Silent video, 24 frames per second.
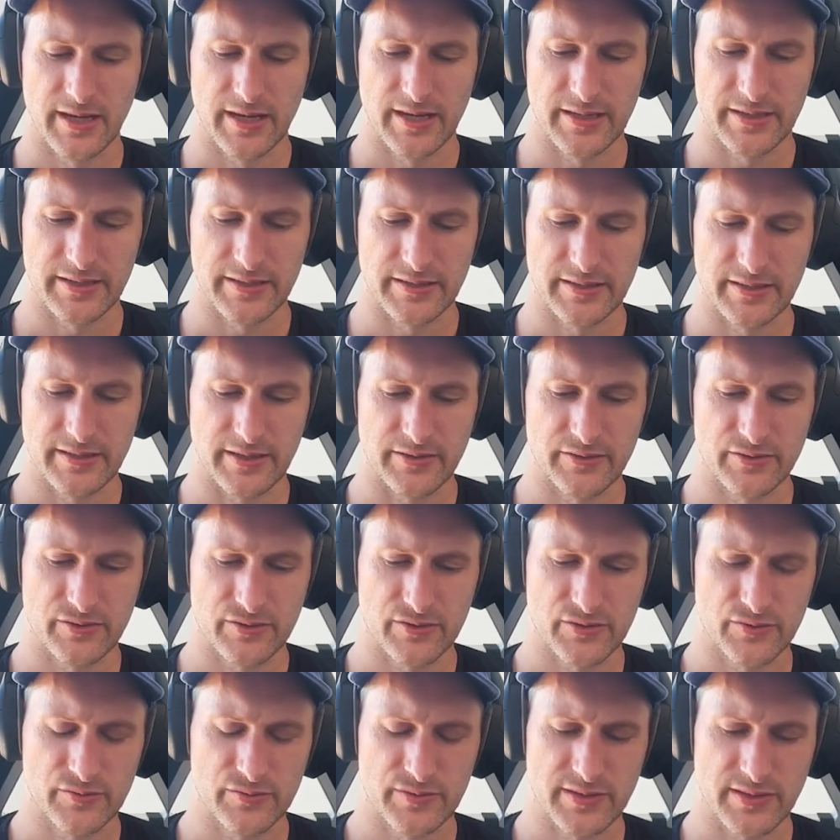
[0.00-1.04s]
I
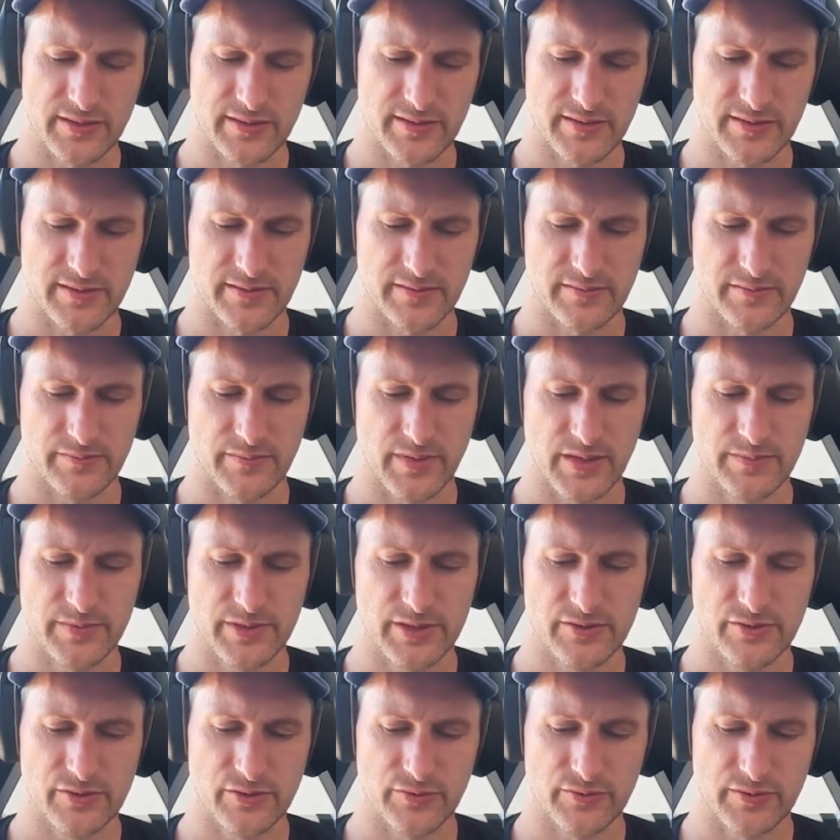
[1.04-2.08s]
understood that
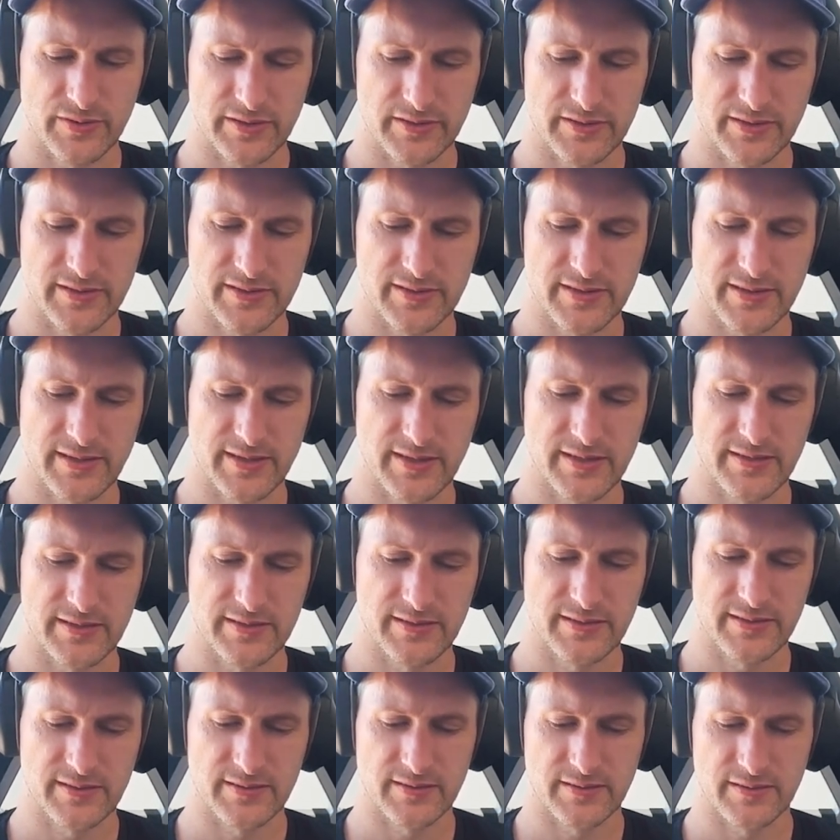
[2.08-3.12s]
maybe in the United
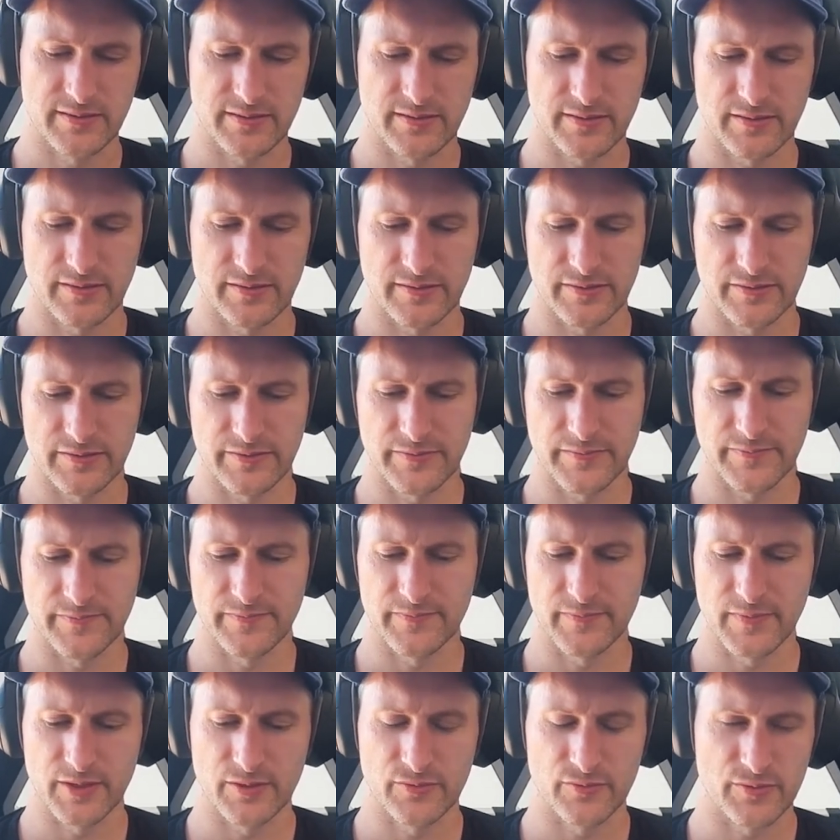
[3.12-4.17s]
States
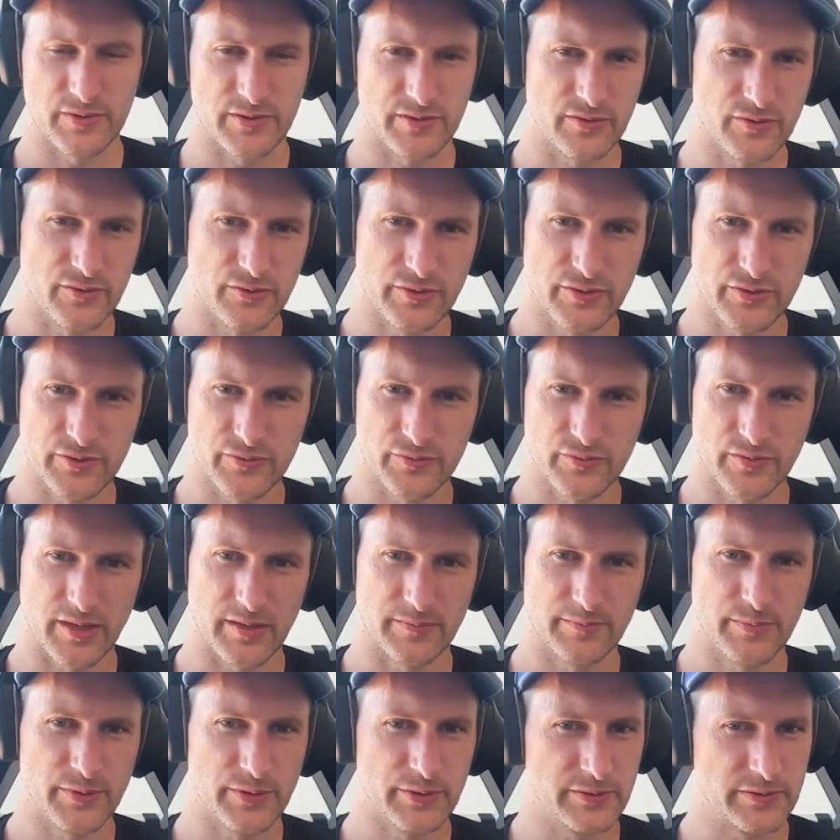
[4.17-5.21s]
it was not going to
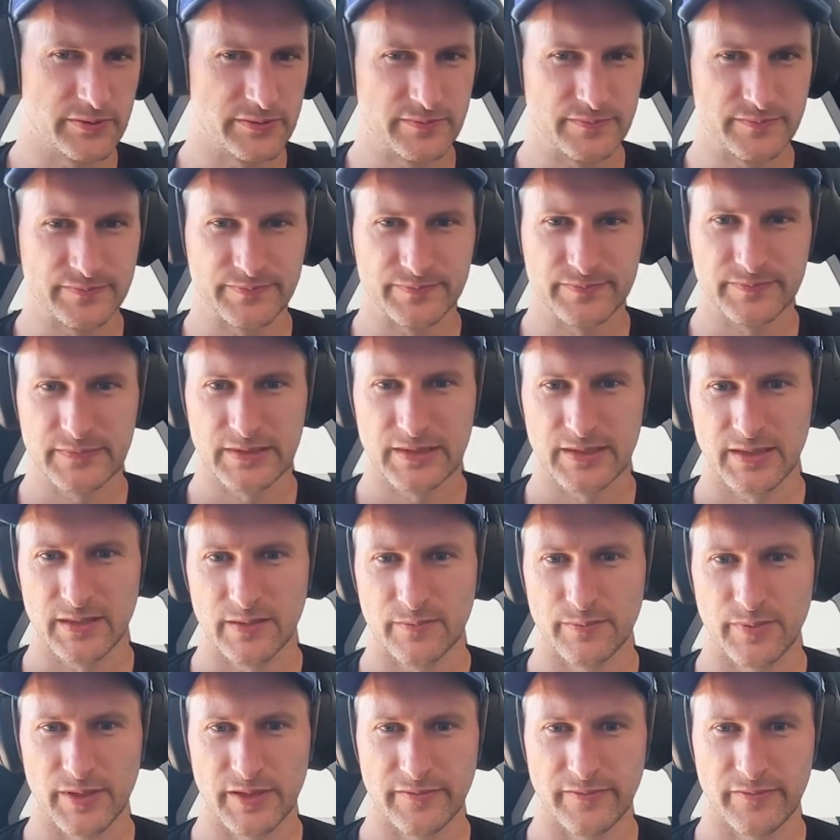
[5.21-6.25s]
happen,
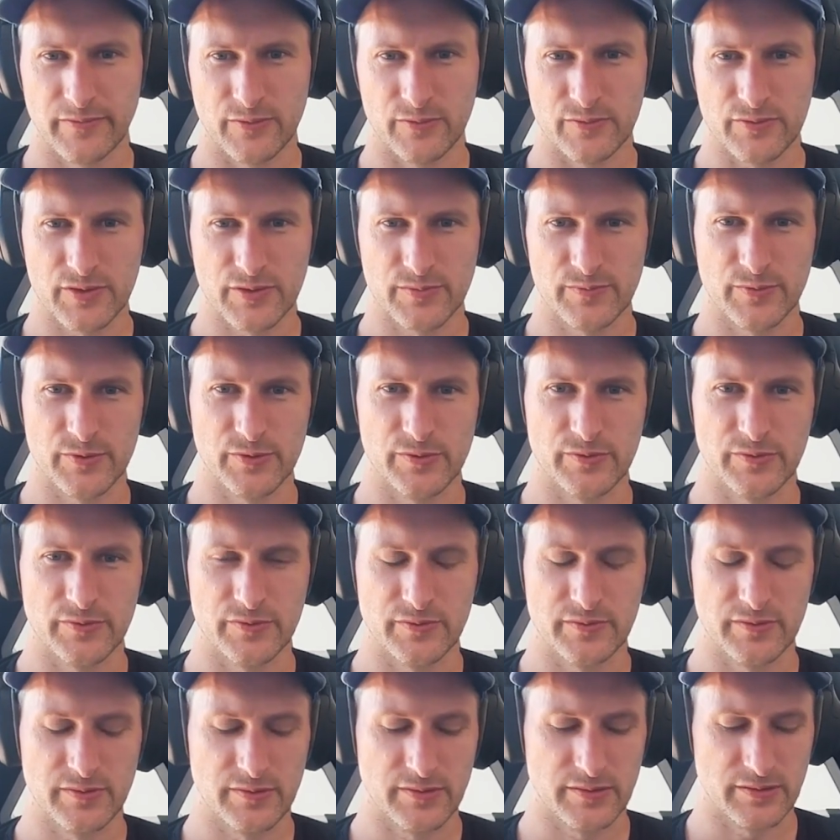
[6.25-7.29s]
pay for
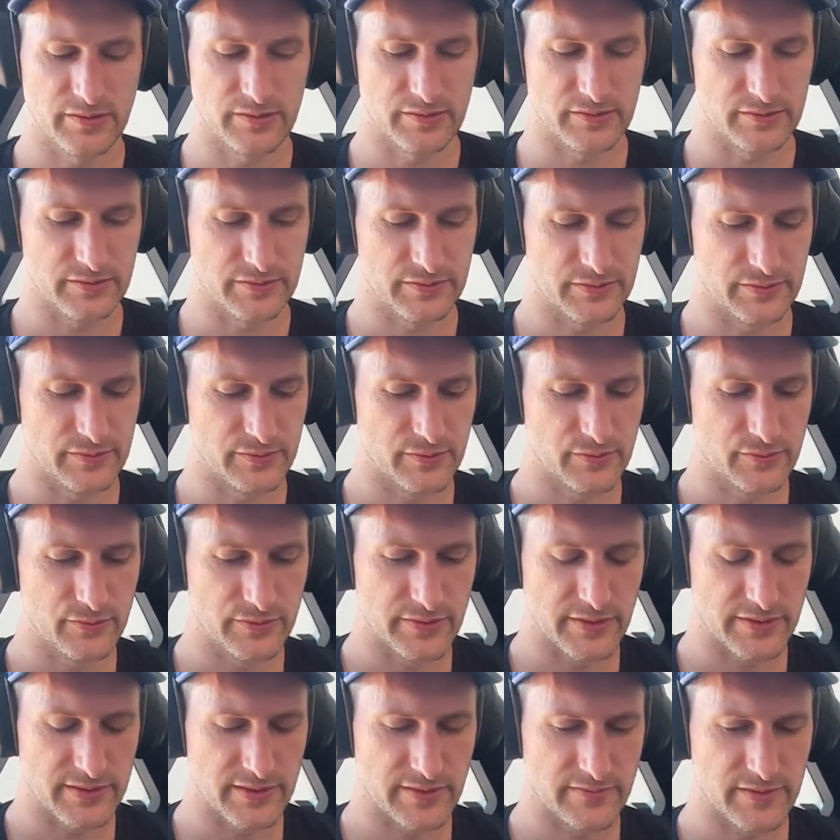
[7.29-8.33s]
small
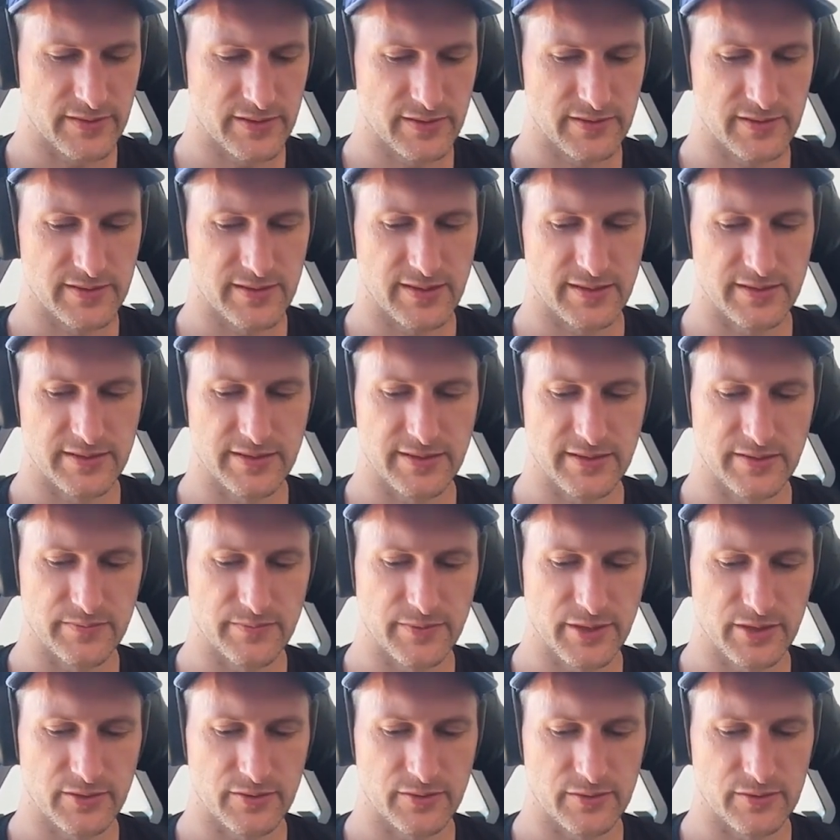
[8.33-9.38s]
goods and services in
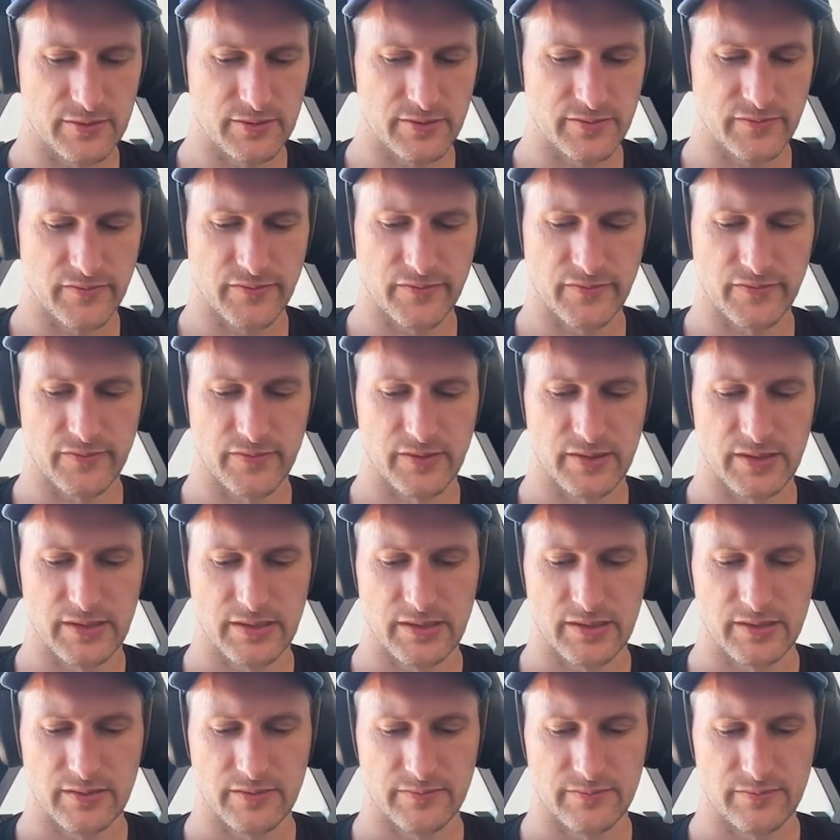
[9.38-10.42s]
Lightning because of
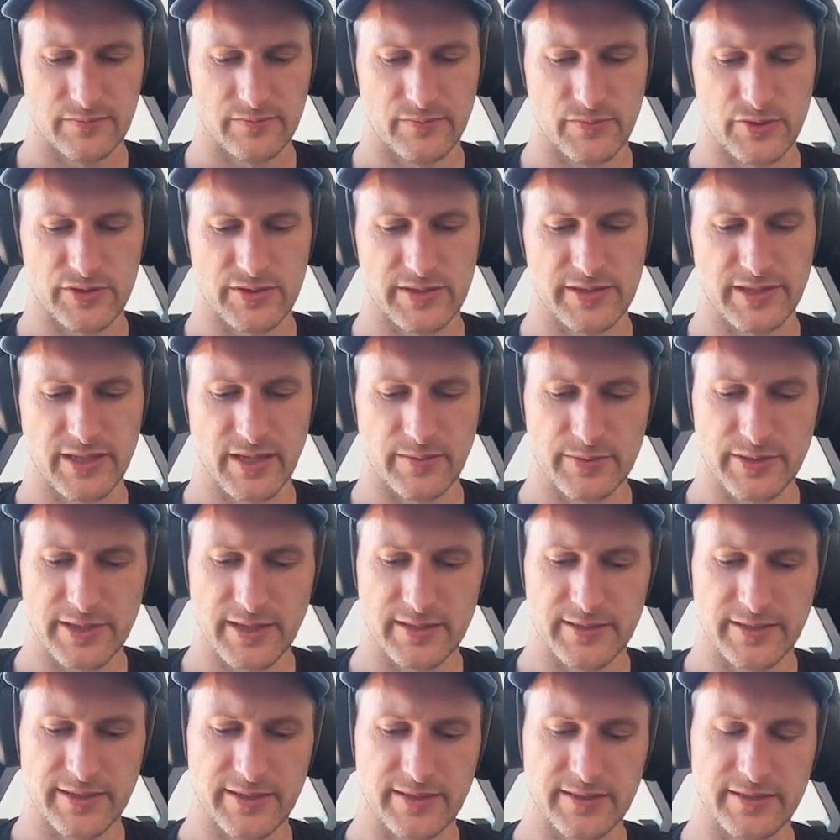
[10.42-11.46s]
mostly
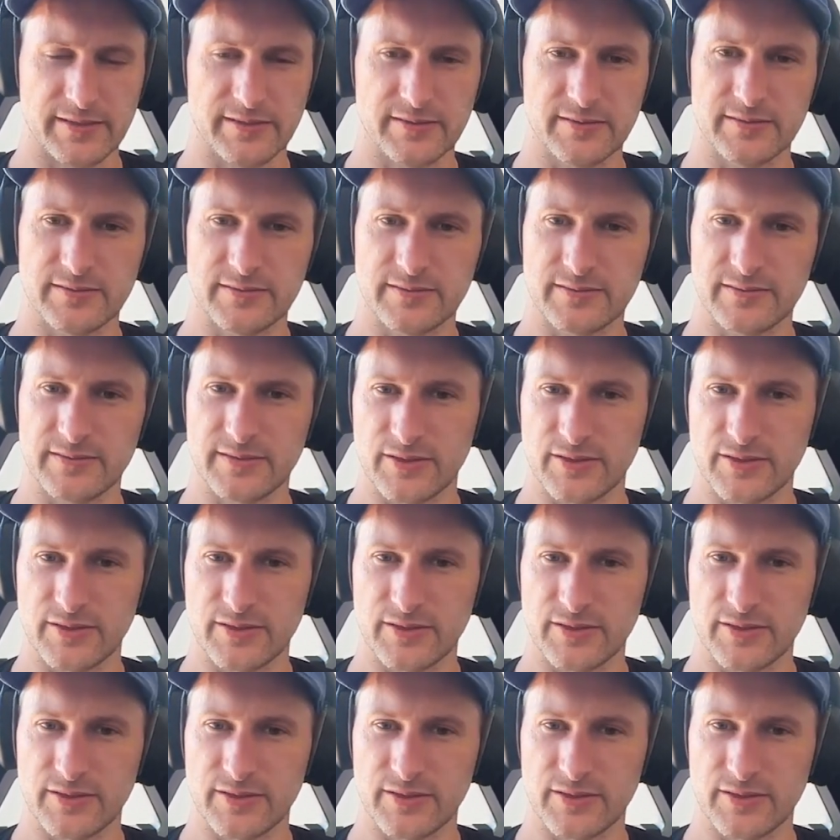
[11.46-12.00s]
capital gain